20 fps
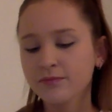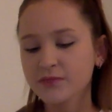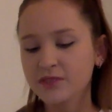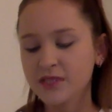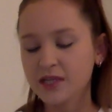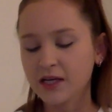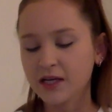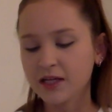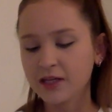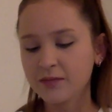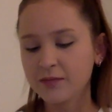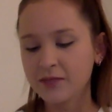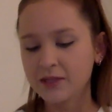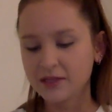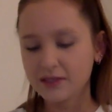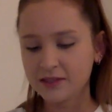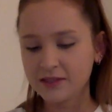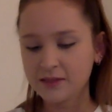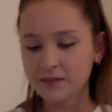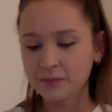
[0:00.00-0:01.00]
Time
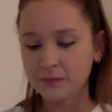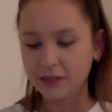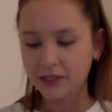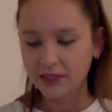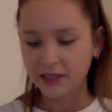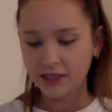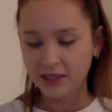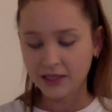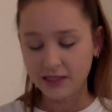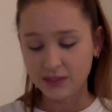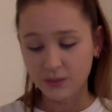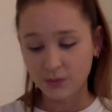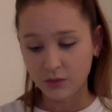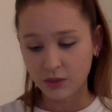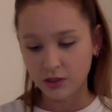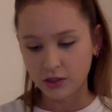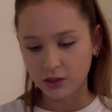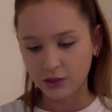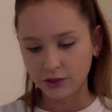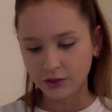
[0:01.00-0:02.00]
is money, as we
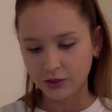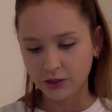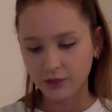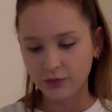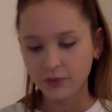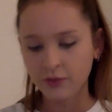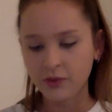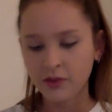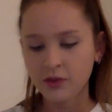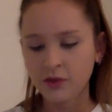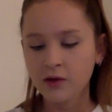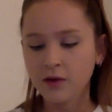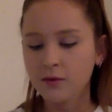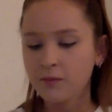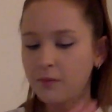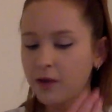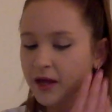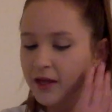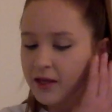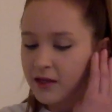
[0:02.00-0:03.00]
all know.
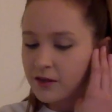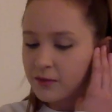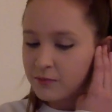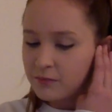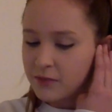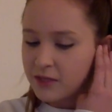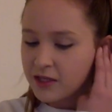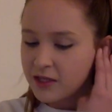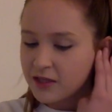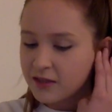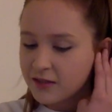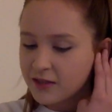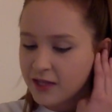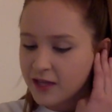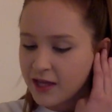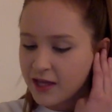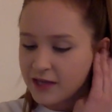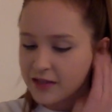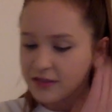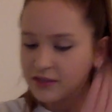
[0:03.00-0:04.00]
Maya immediately
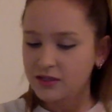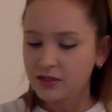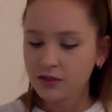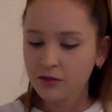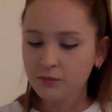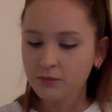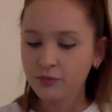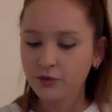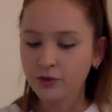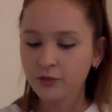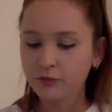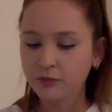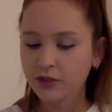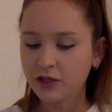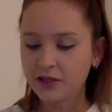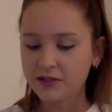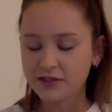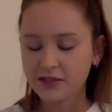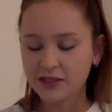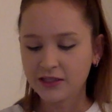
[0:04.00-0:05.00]
headed to the broom
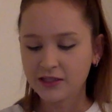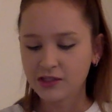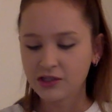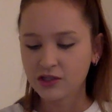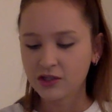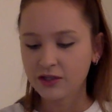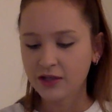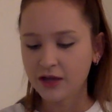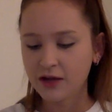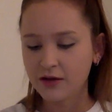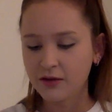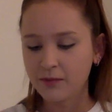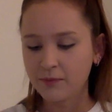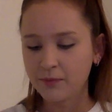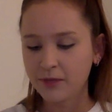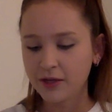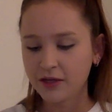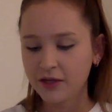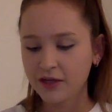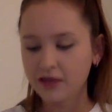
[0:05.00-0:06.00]
closet and took out a
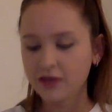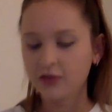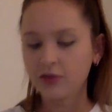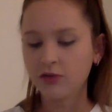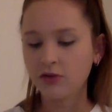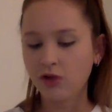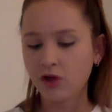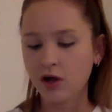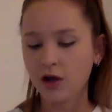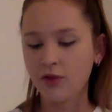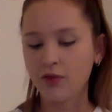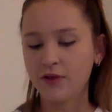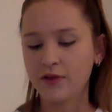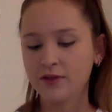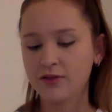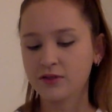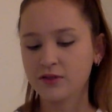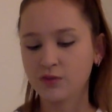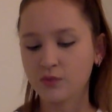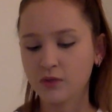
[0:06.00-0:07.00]
bucket, cloth,
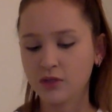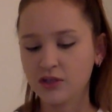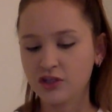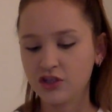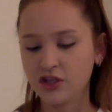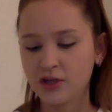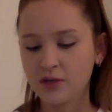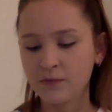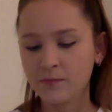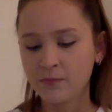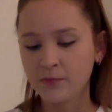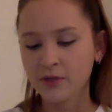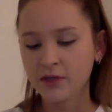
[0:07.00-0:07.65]
and squeegee.